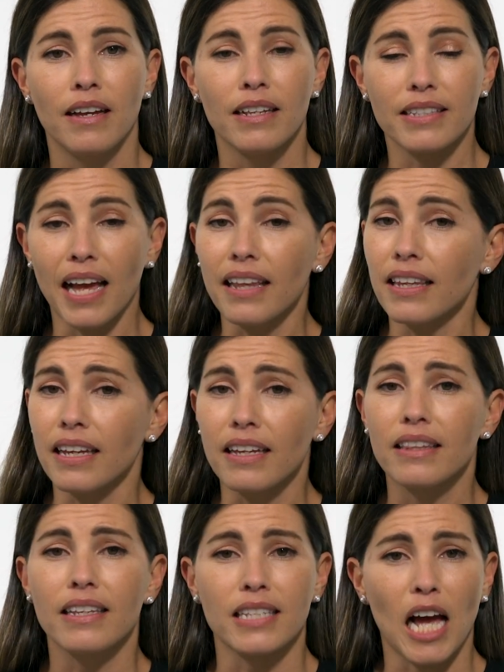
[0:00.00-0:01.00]

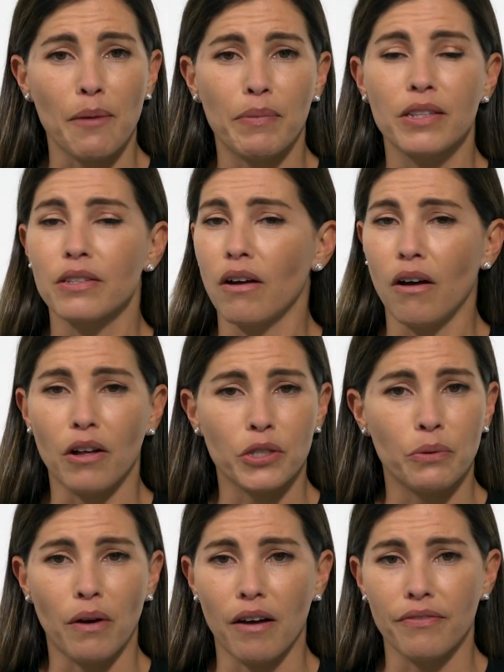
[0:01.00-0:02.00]
Sadly, this happens all
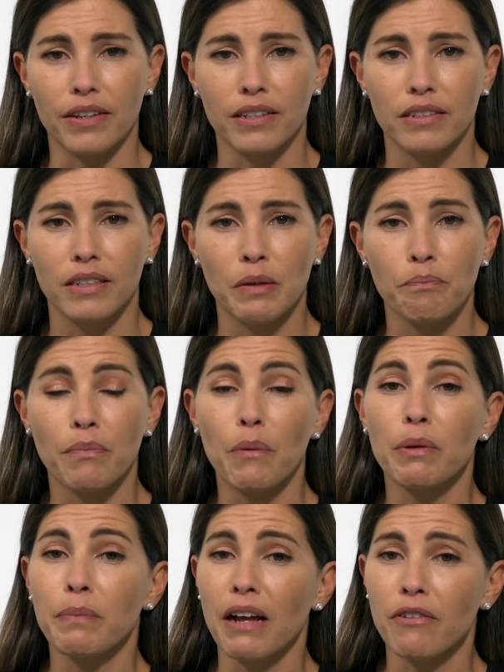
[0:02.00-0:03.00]
too often, but
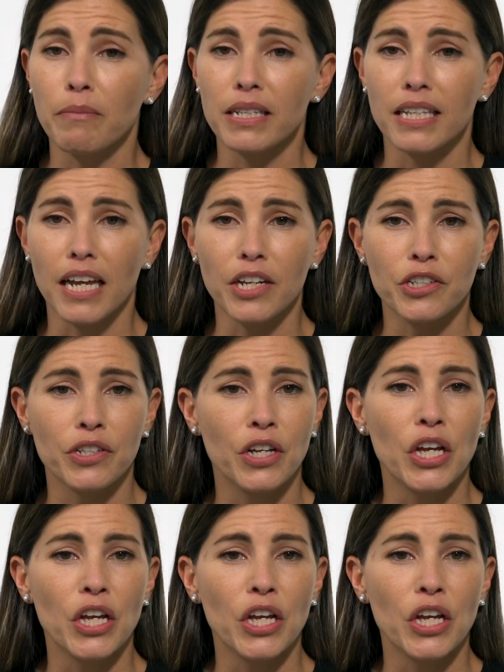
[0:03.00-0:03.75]
with Platform.sh,